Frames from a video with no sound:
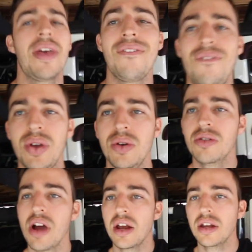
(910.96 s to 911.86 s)
They feel
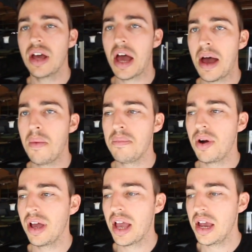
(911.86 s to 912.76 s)
great
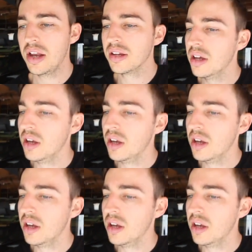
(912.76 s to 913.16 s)
by hand.